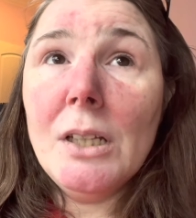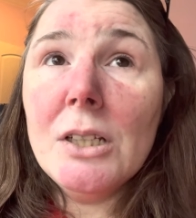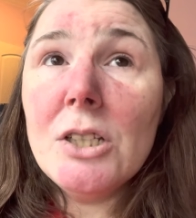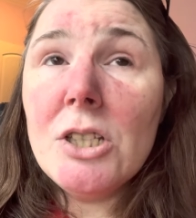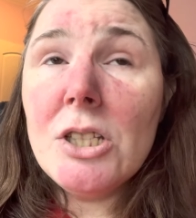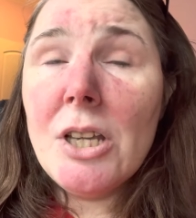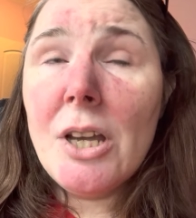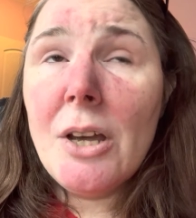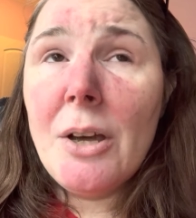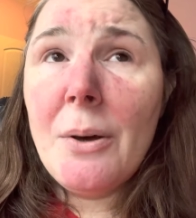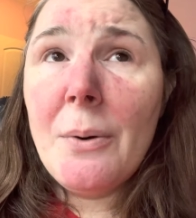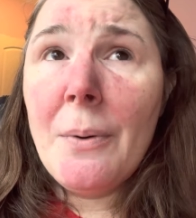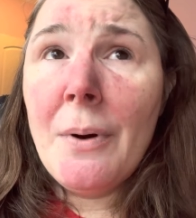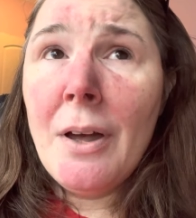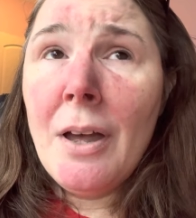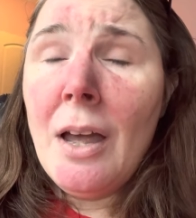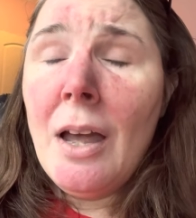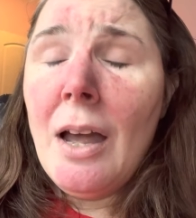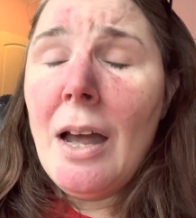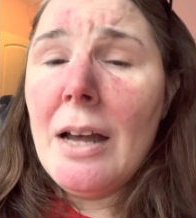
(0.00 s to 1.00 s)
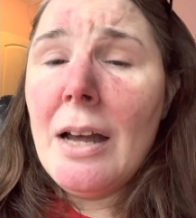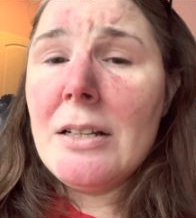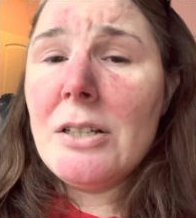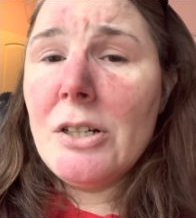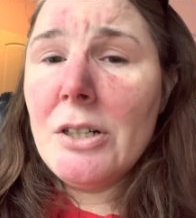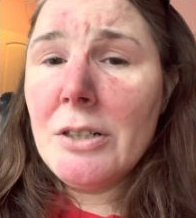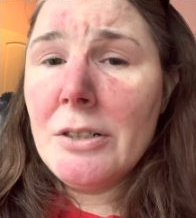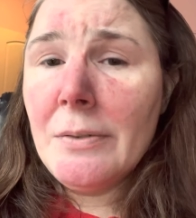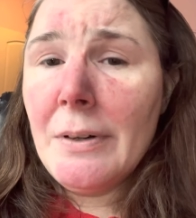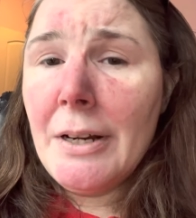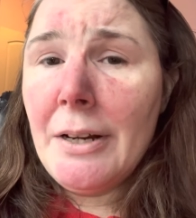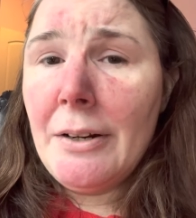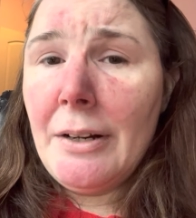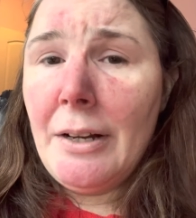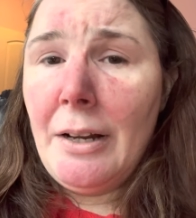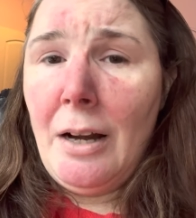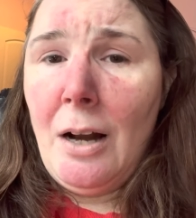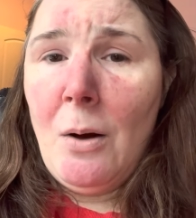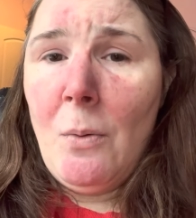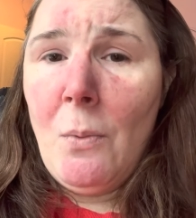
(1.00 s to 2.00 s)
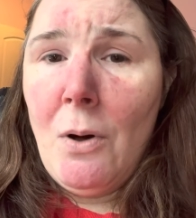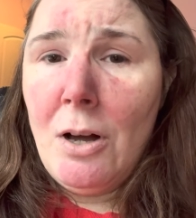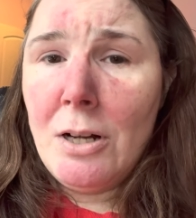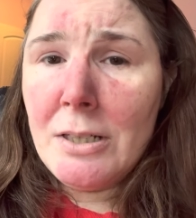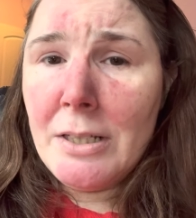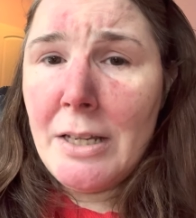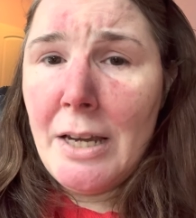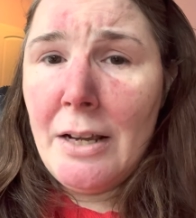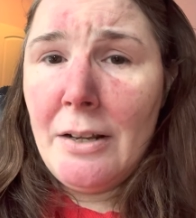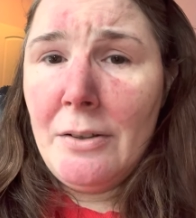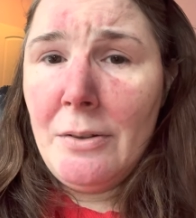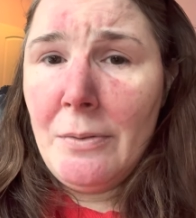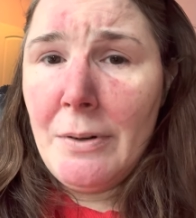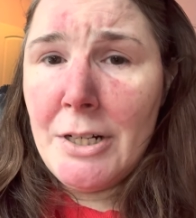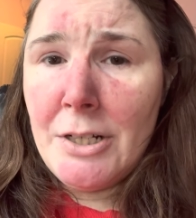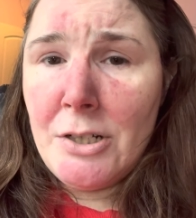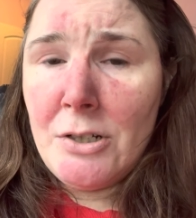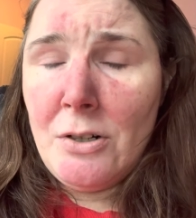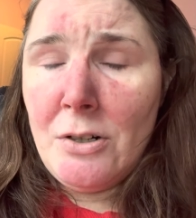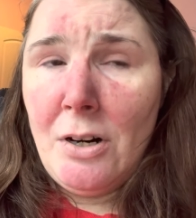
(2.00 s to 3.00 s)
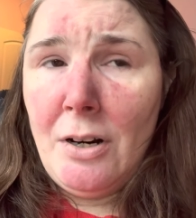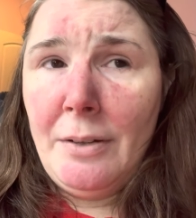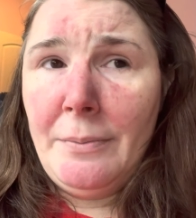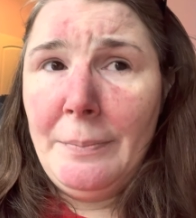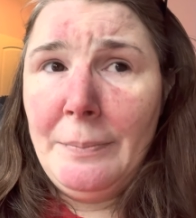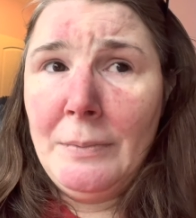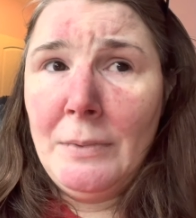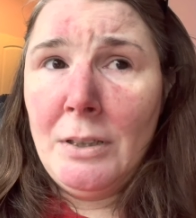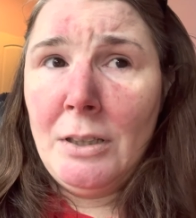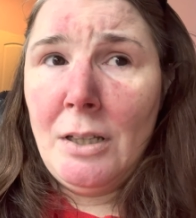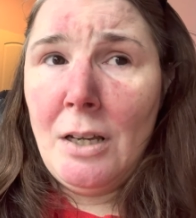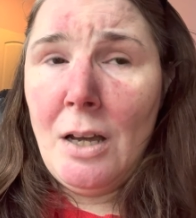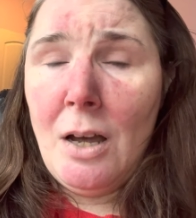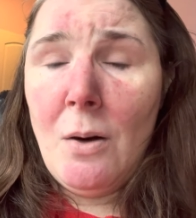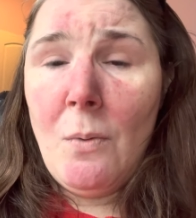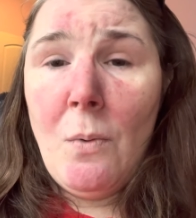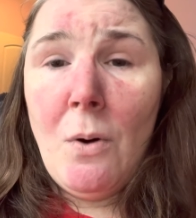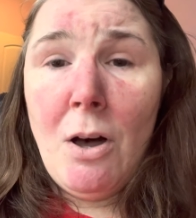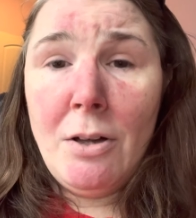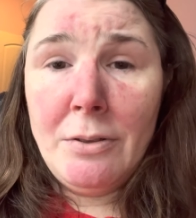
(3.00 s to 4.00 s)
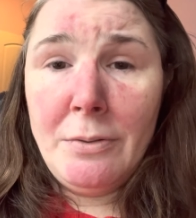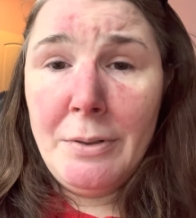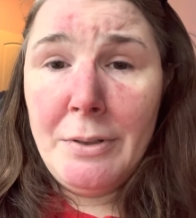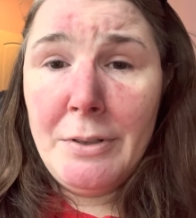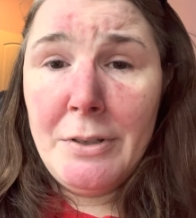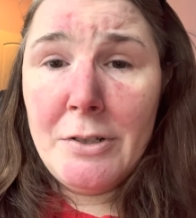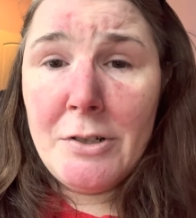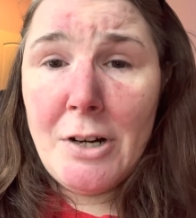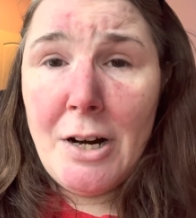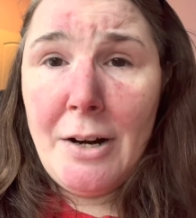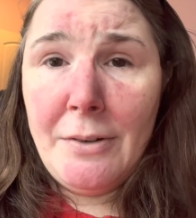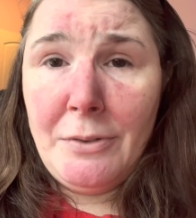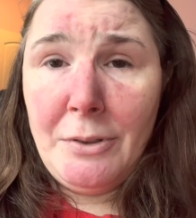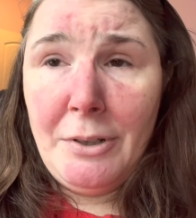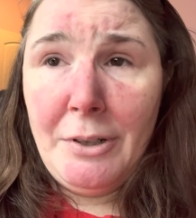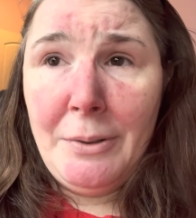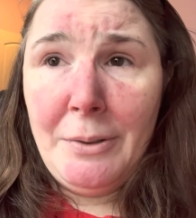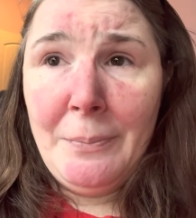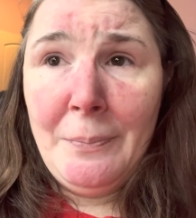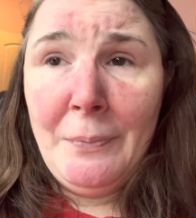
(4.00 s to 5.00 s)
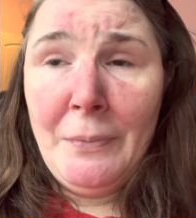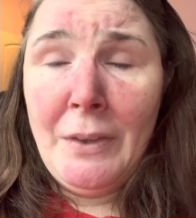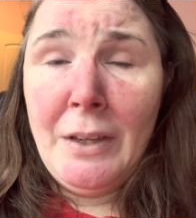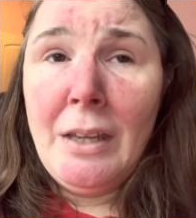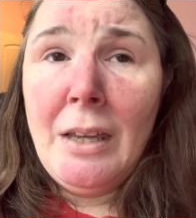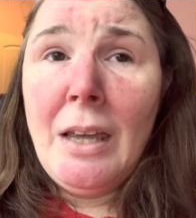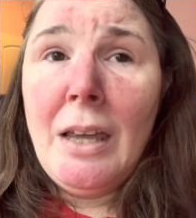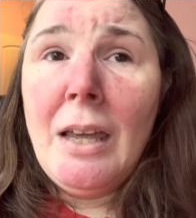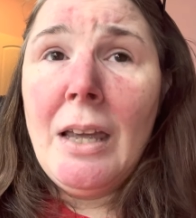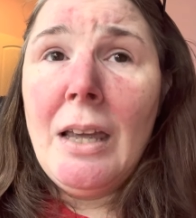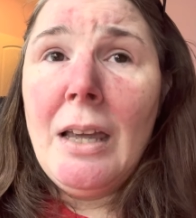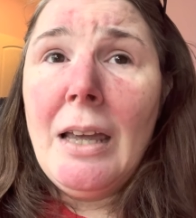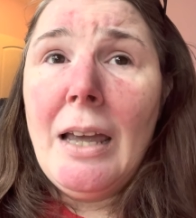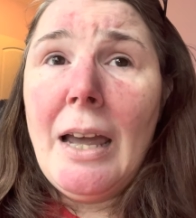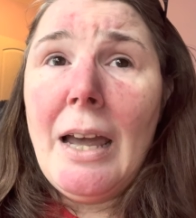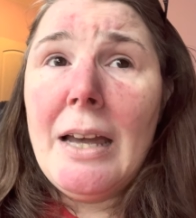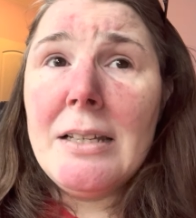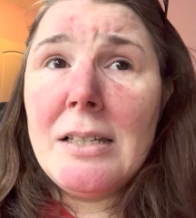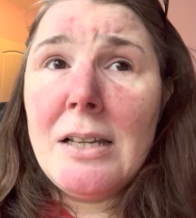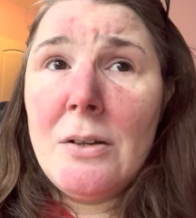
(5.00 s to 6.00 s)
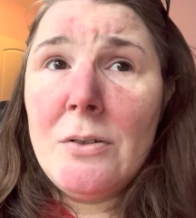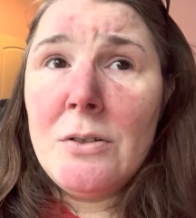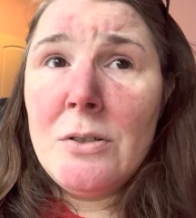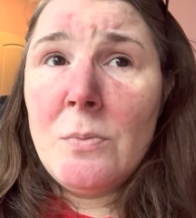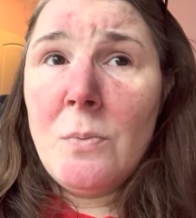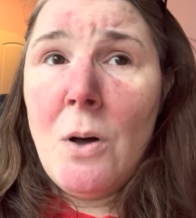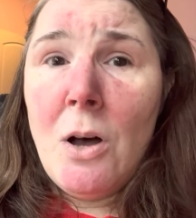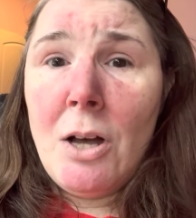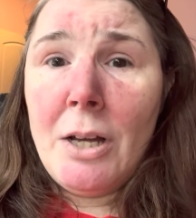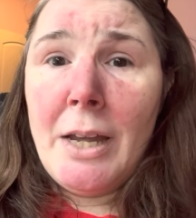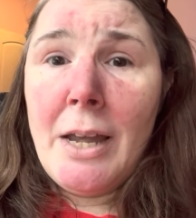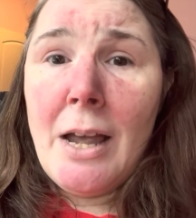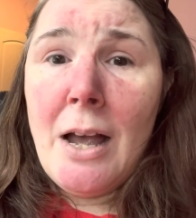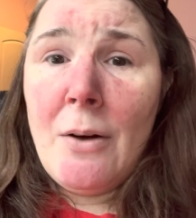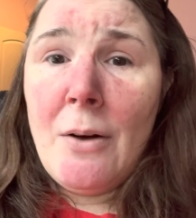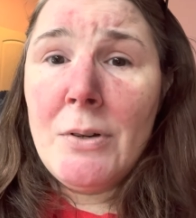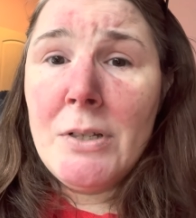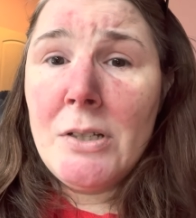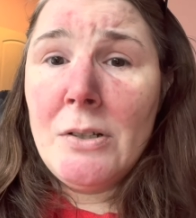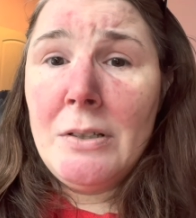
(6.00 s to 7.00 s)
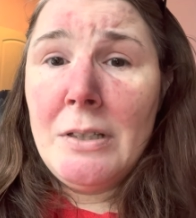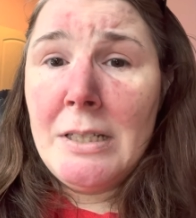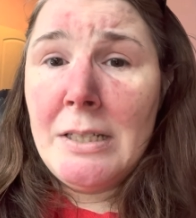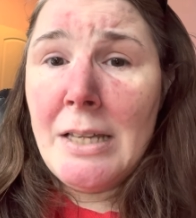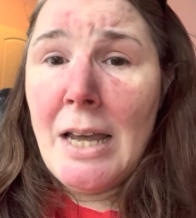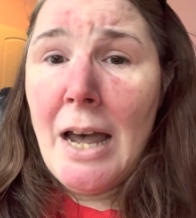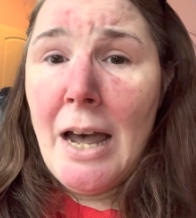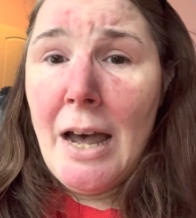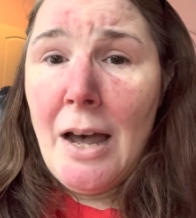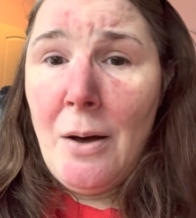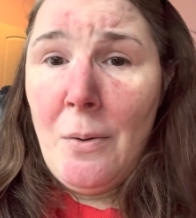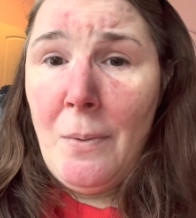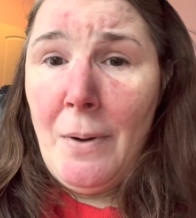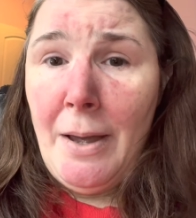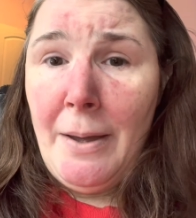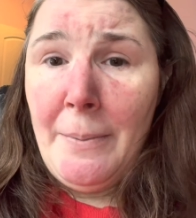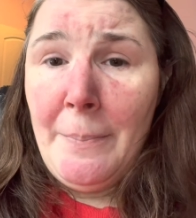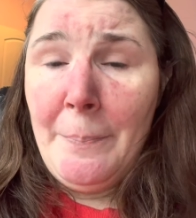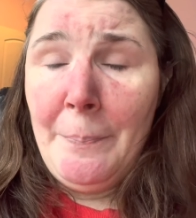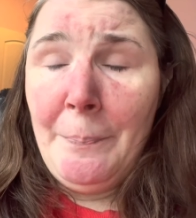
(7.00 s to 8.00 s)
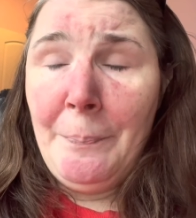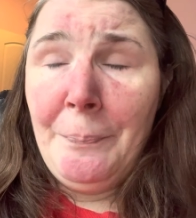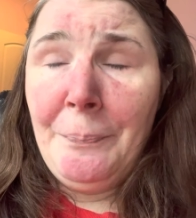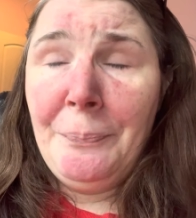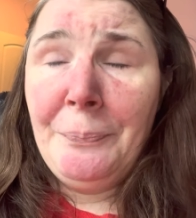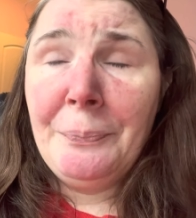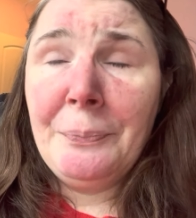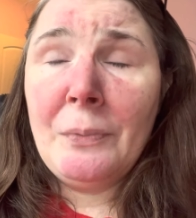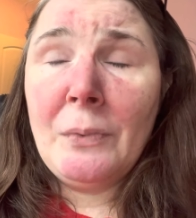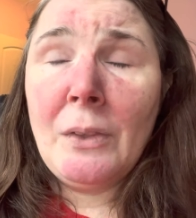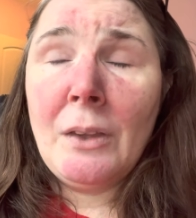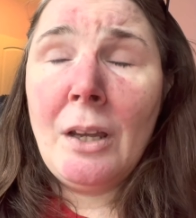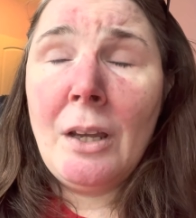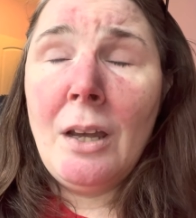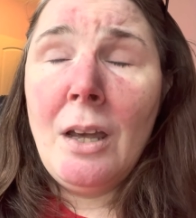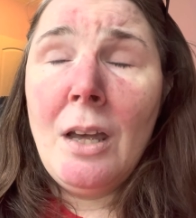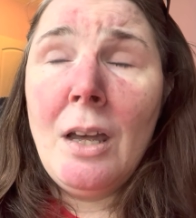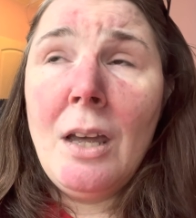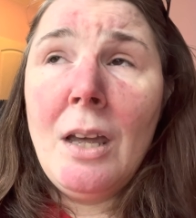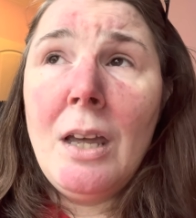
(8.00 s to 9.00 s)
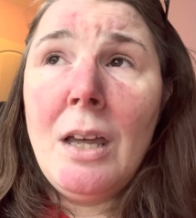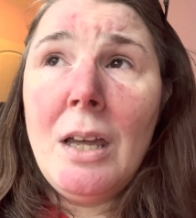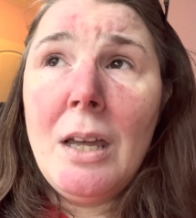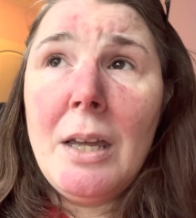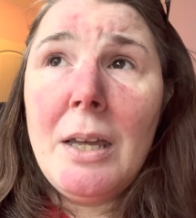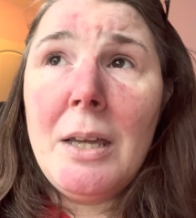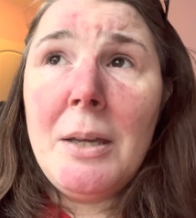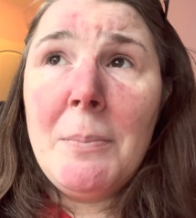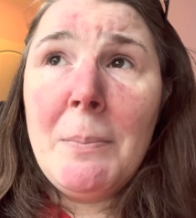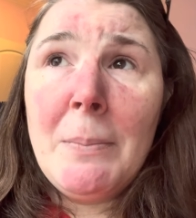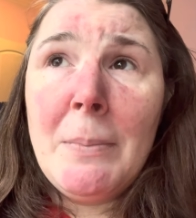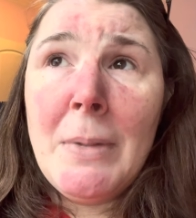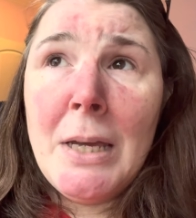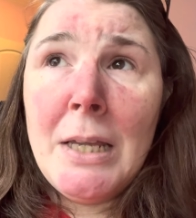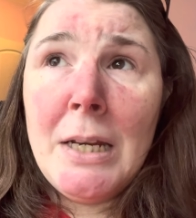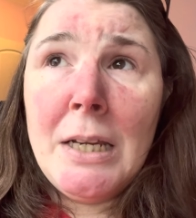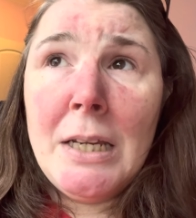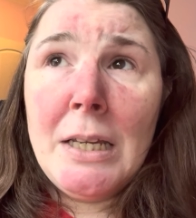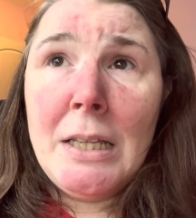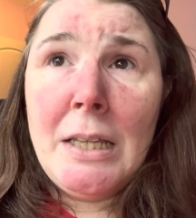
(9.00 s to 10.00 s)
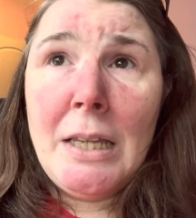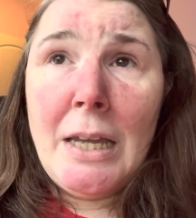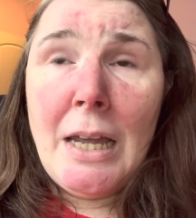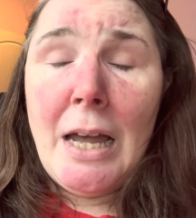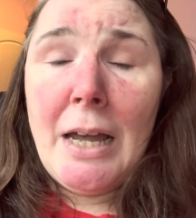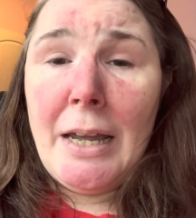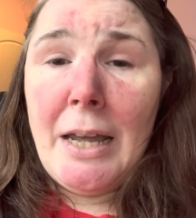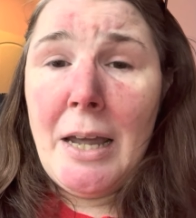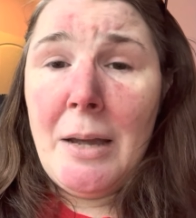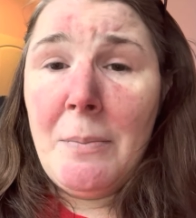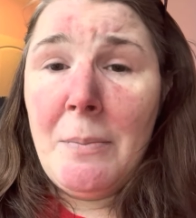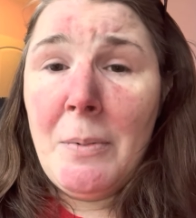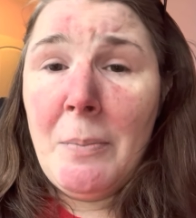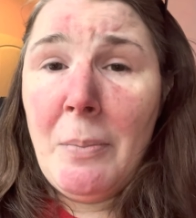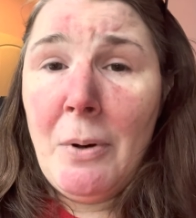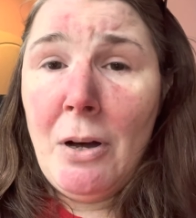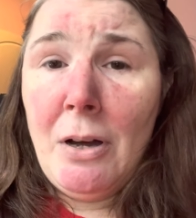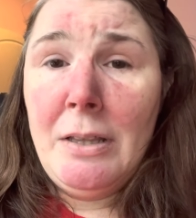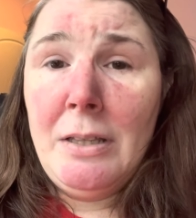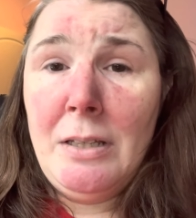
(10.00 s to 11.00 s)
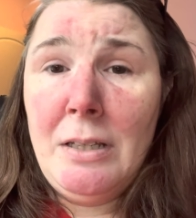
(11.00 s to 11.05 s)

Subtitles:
So I turned around and I walked out of the restaurant. I walked through the drive-thru. As I was walking, I was on this highway. Immediately, I came upon